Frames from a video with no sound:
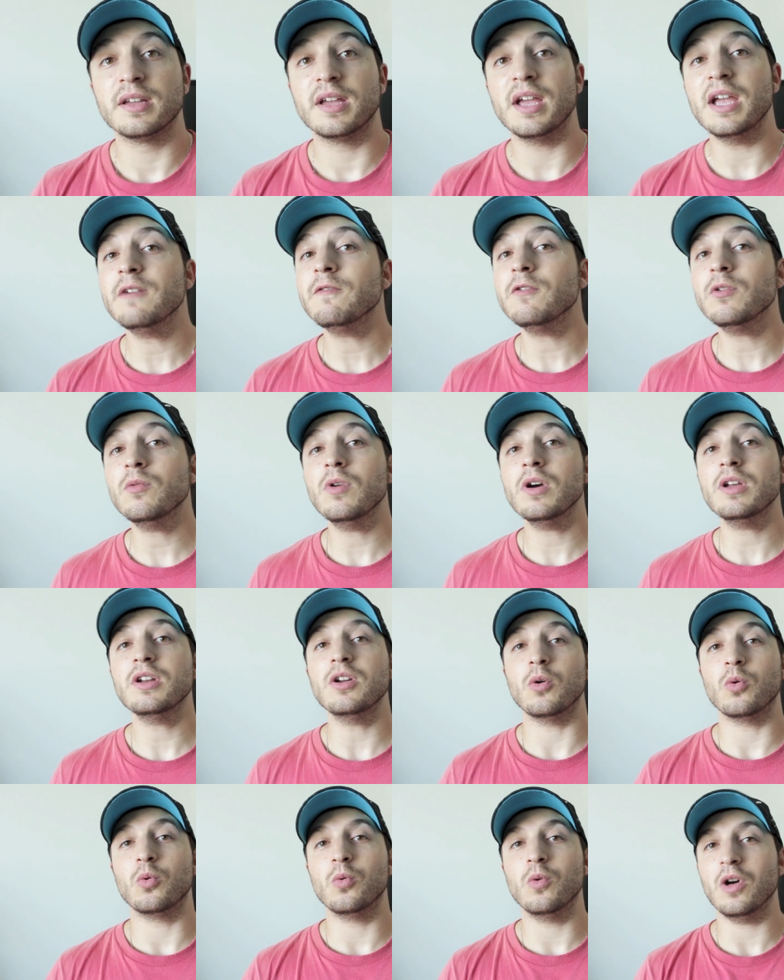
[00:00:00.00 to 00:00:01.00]
Hey everyone,
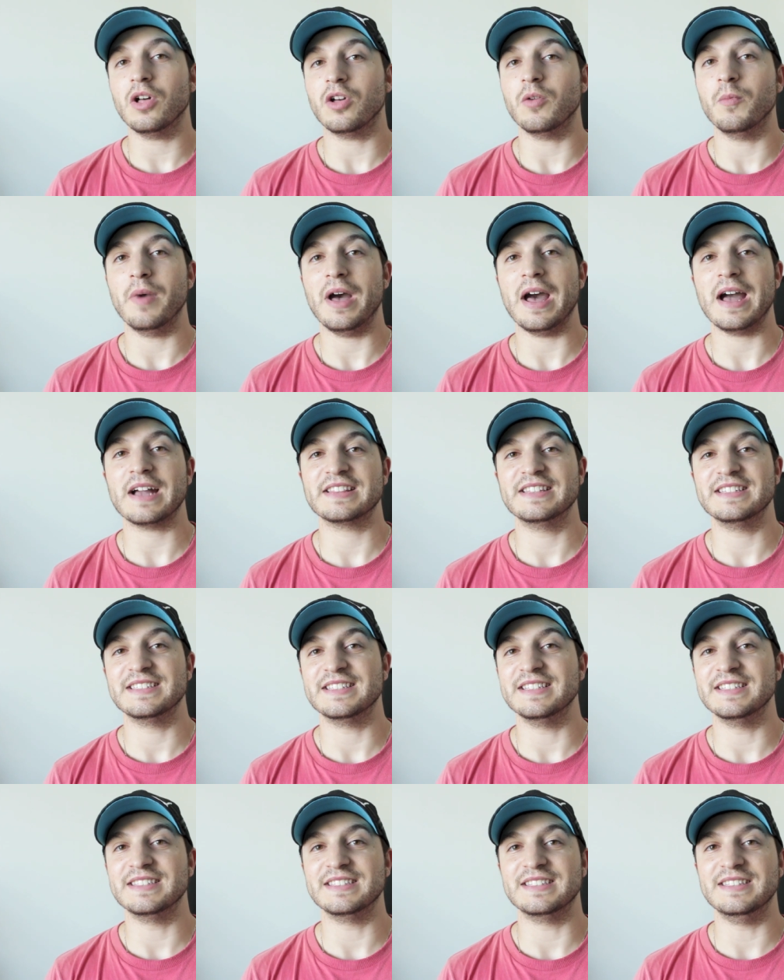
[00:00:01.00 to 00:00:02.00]
welcome back.
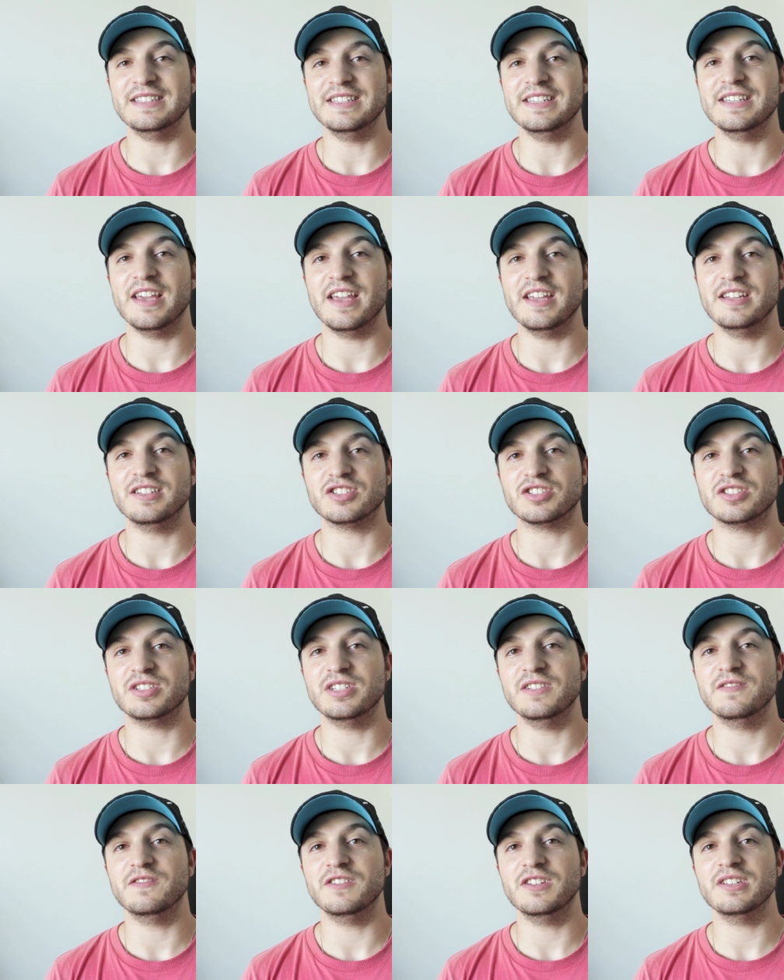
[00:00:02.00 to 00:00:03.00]
This is D H
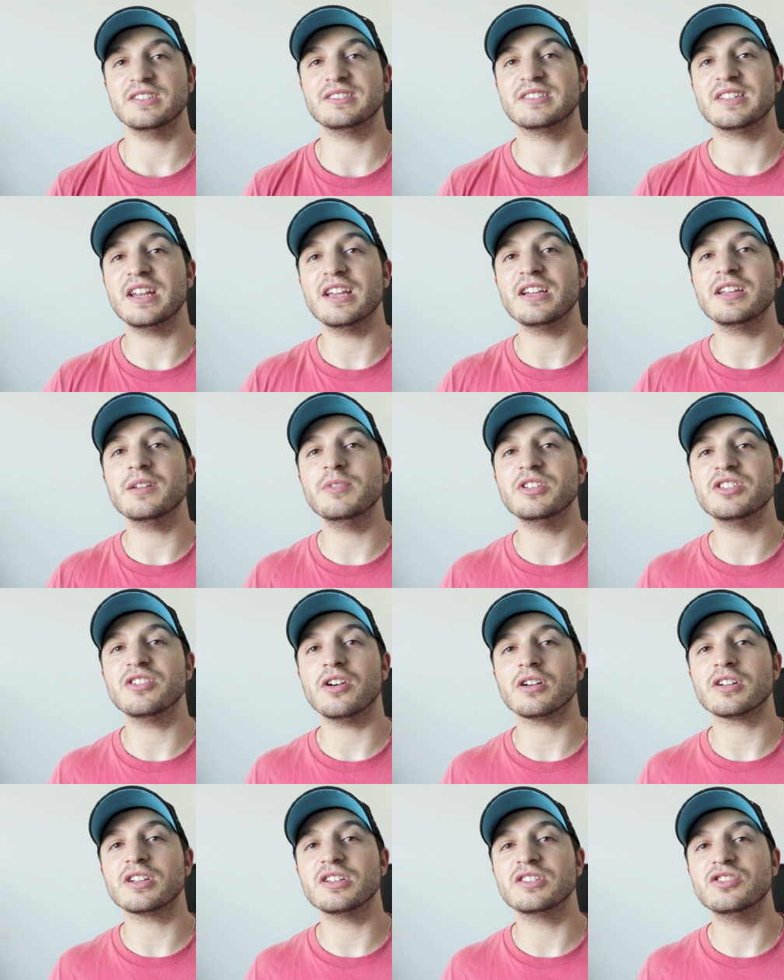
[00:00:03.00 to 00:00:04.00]
T V and today I'm going to be
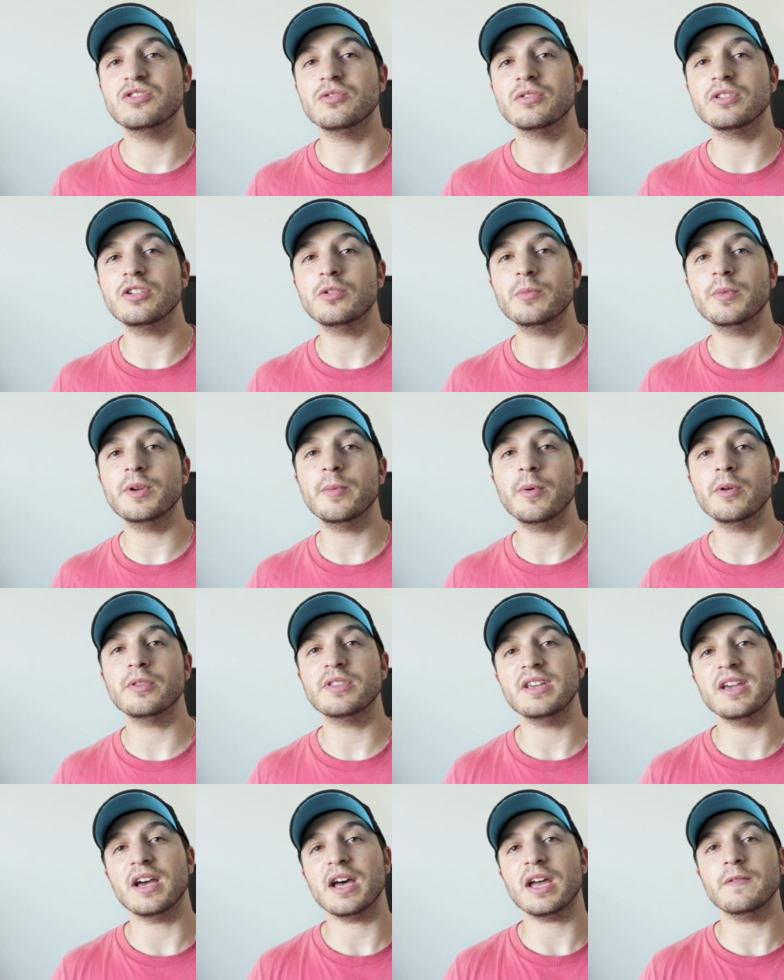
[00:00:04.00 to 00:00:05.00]
talking to you a little bit about
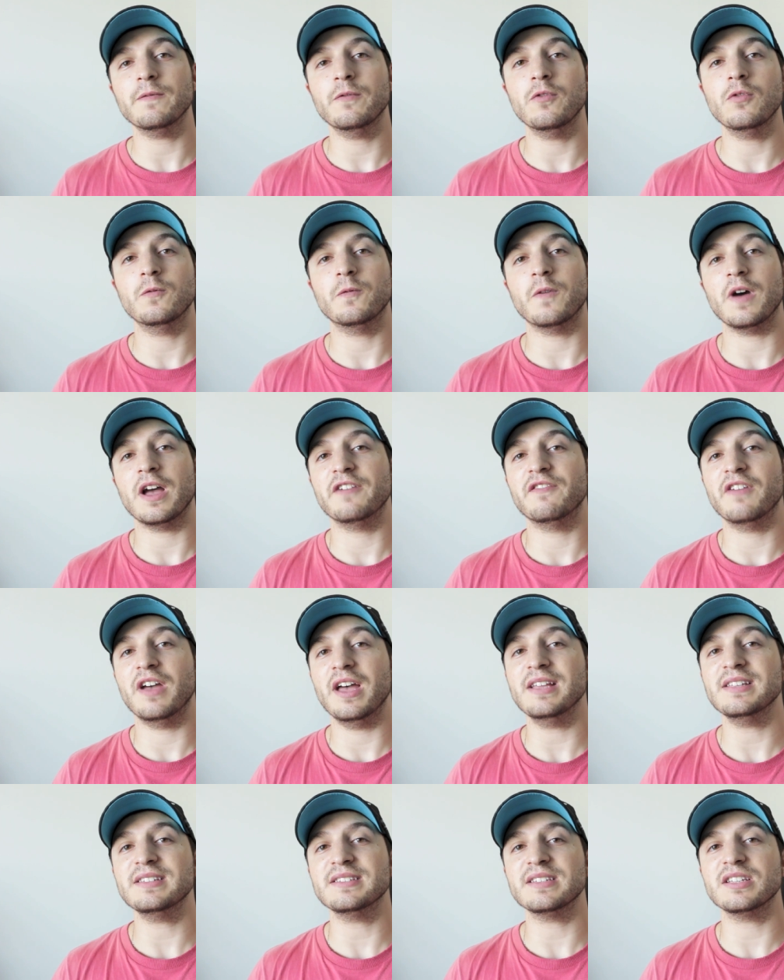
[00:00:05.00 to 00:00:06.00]
the iPhone five
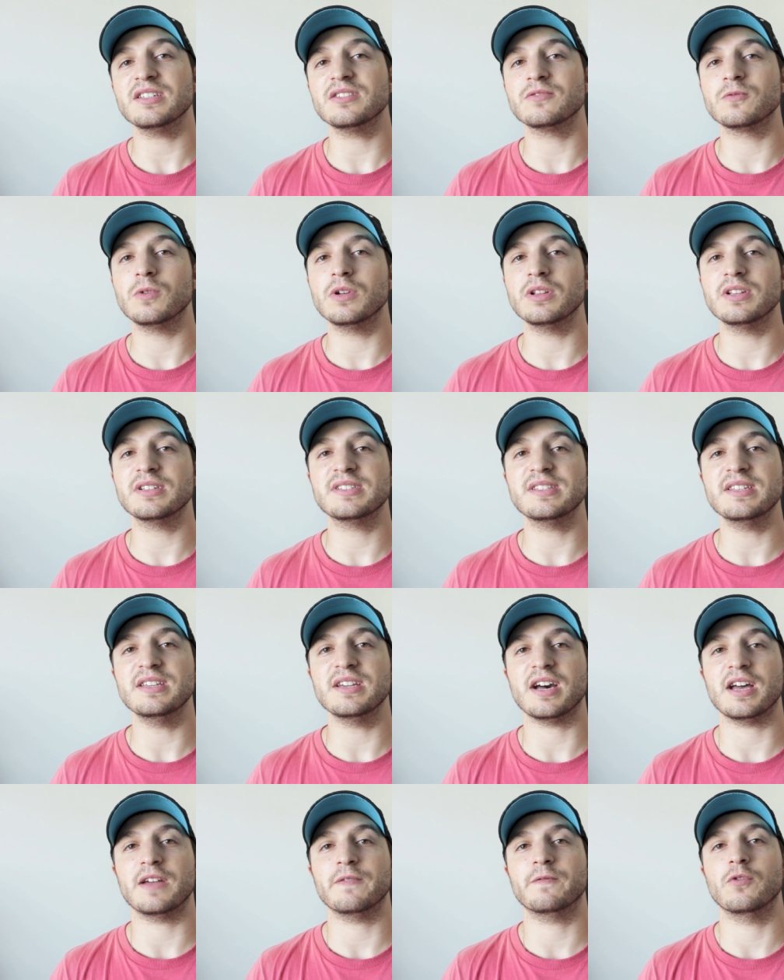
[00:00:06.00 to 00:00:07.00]
S as well as the
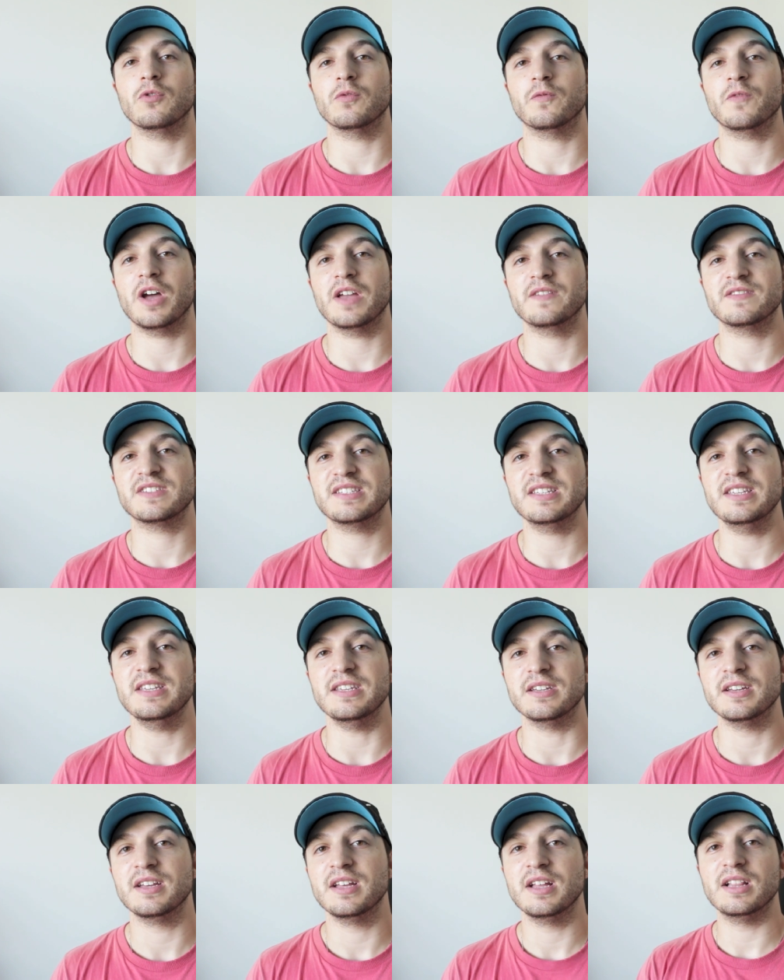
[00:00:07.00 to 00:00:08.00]
iPhone five
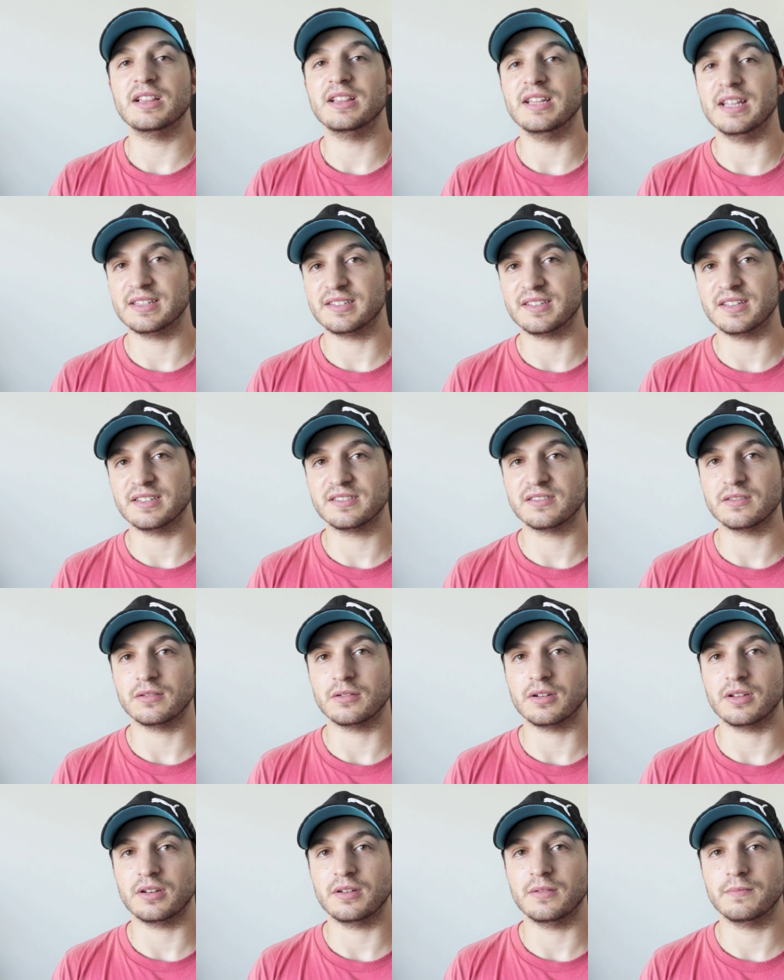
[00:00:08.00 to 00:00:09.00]
C. Let's get
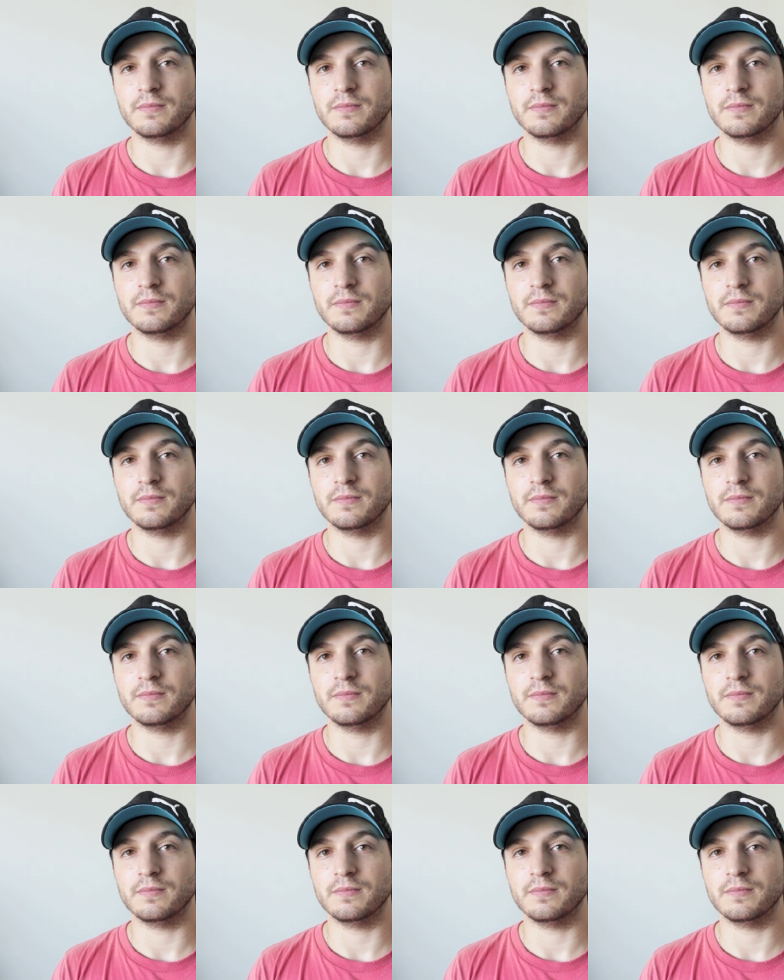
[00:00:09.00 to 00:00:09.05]
started.